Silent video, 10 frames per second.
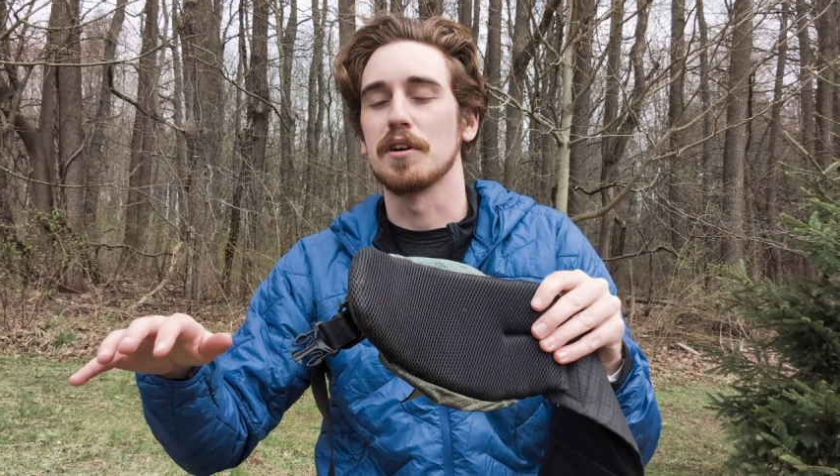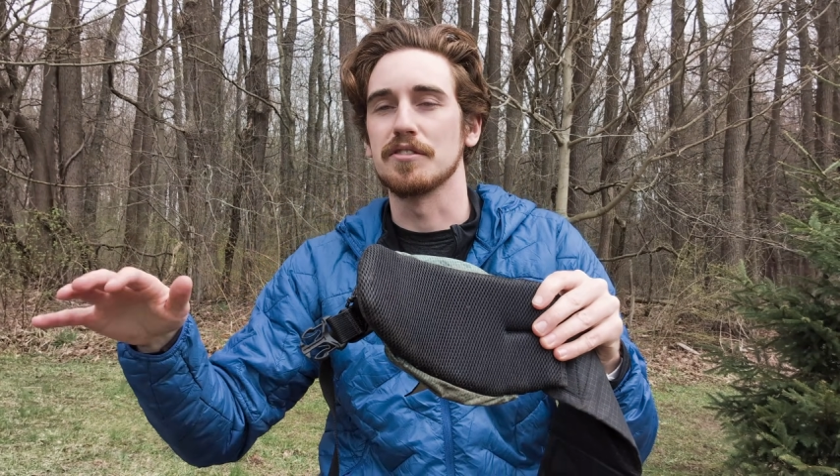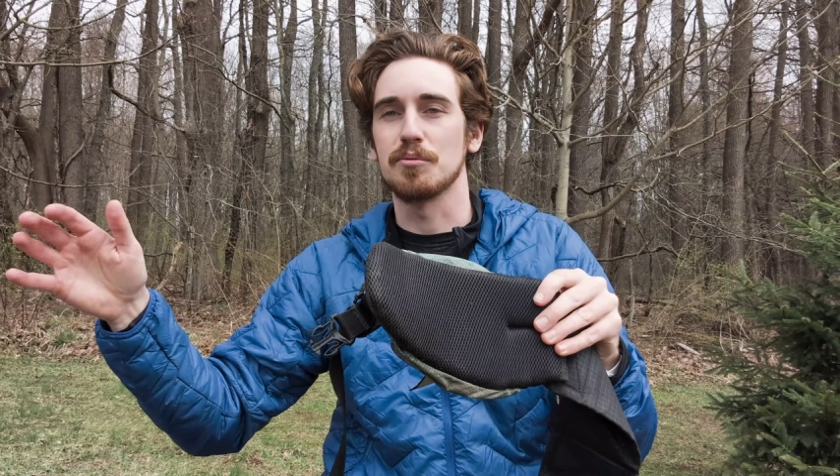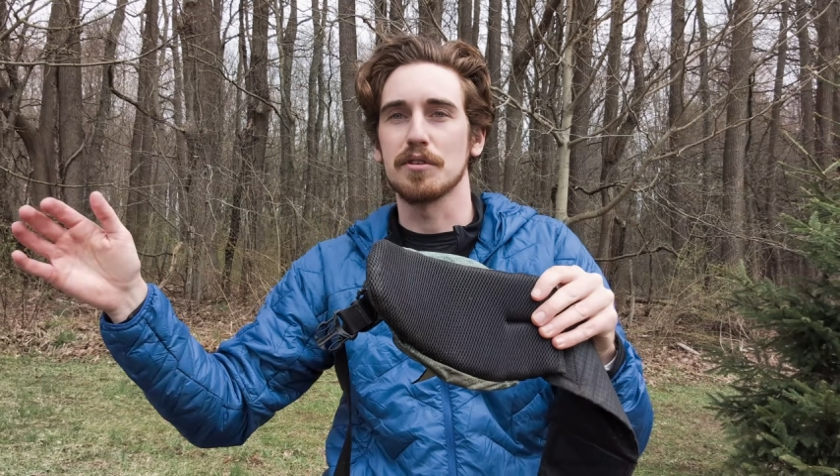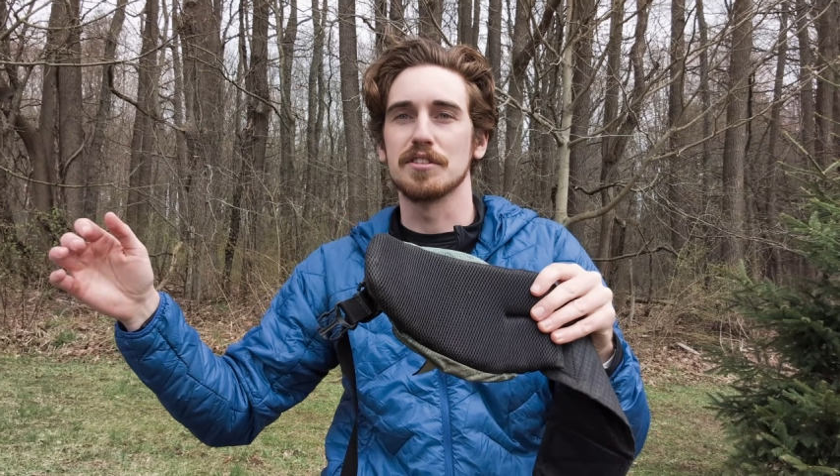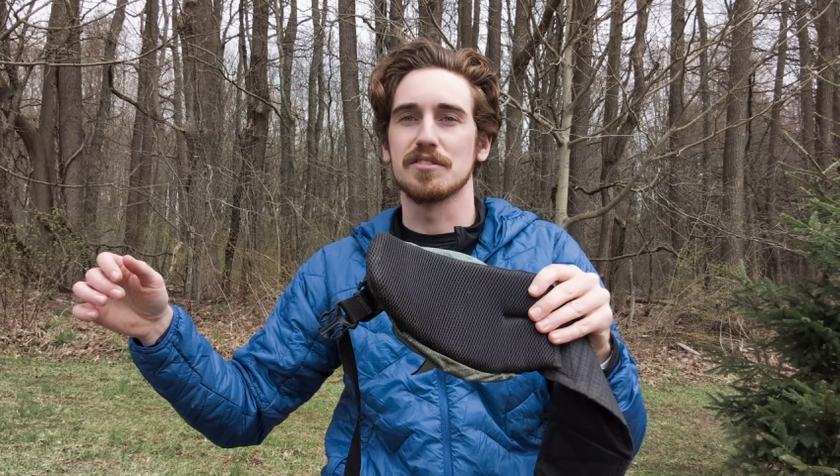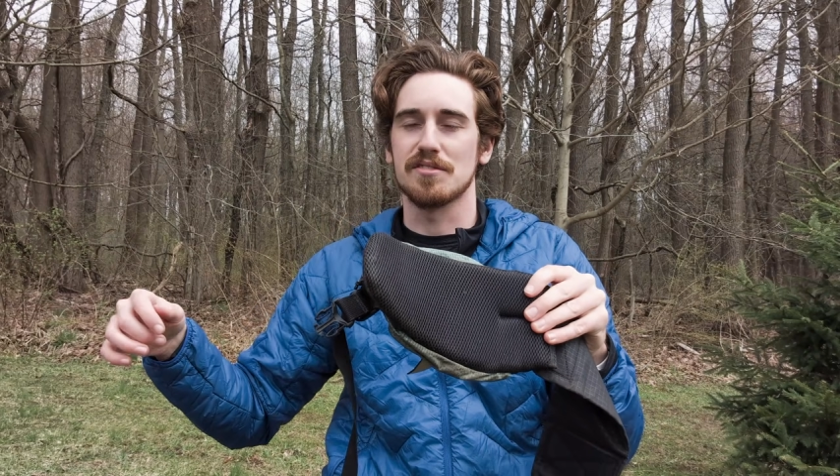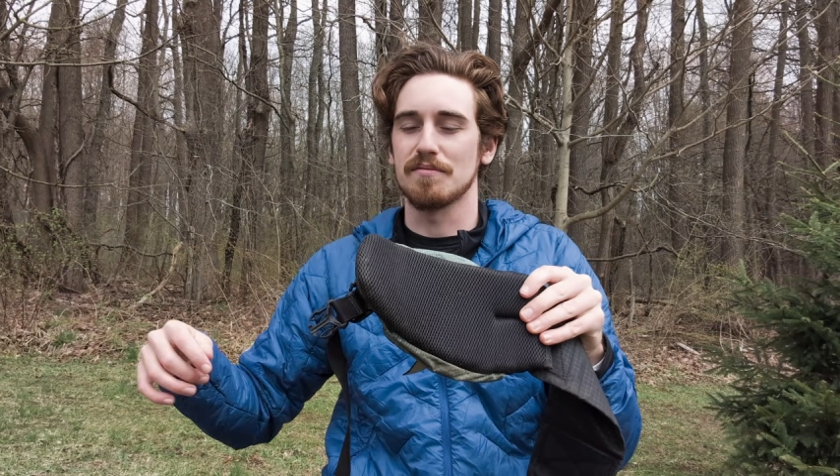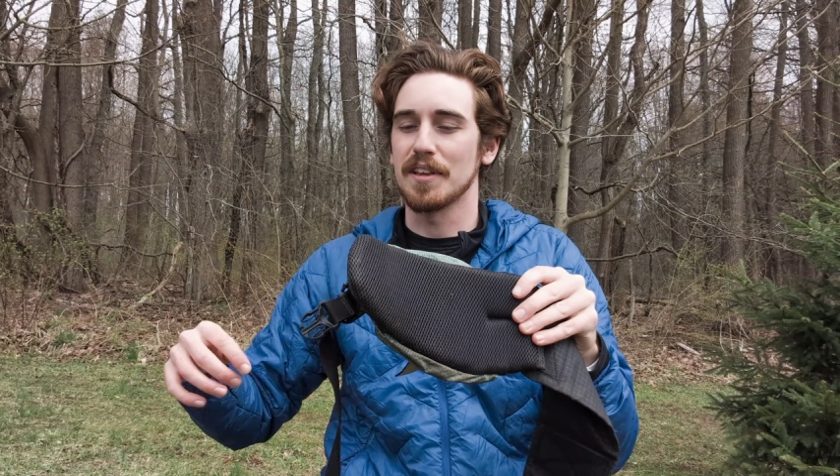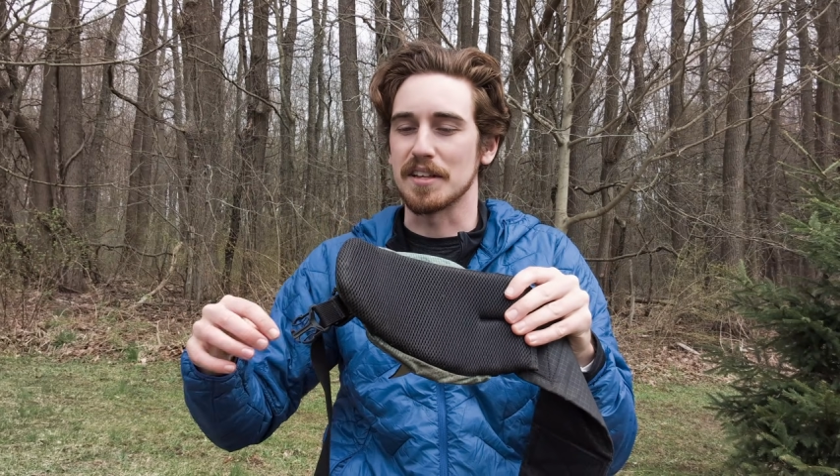where it's really
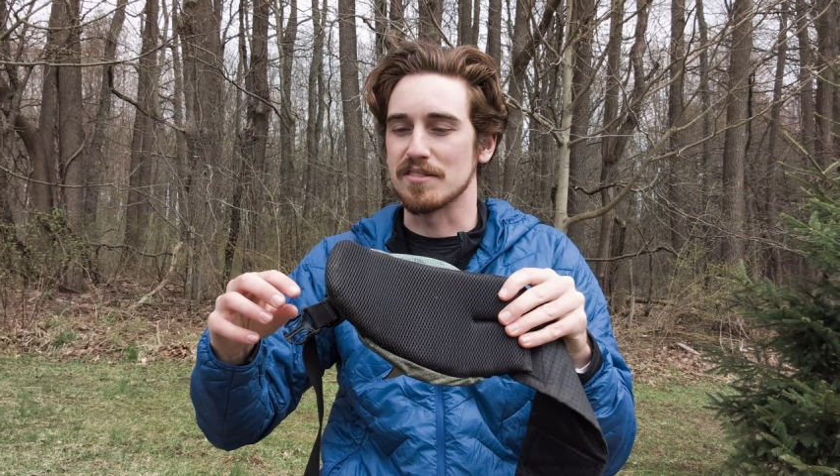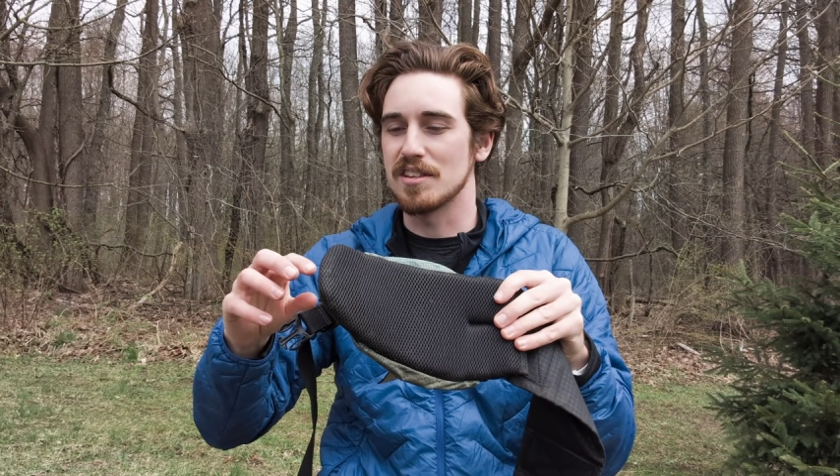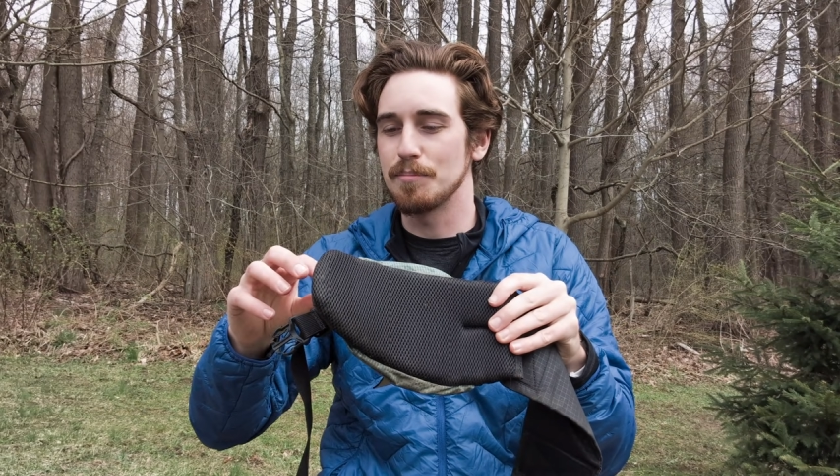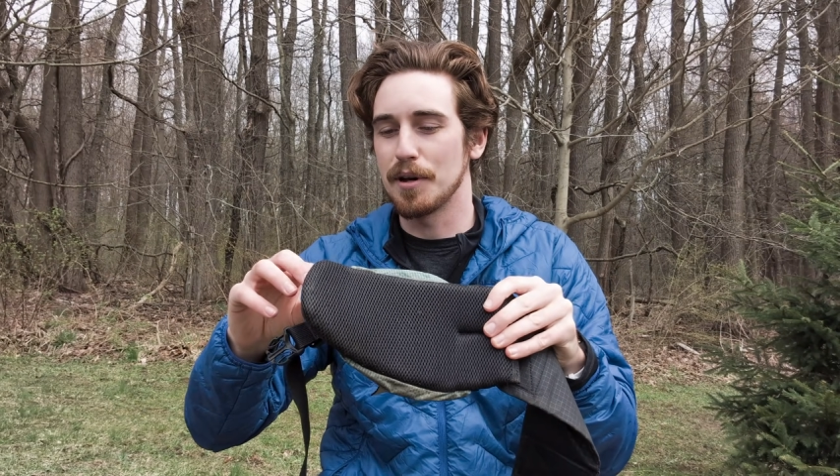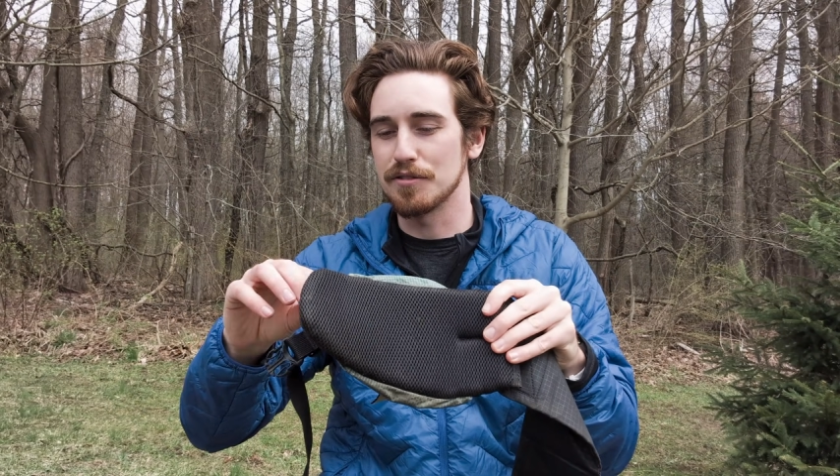just like a seat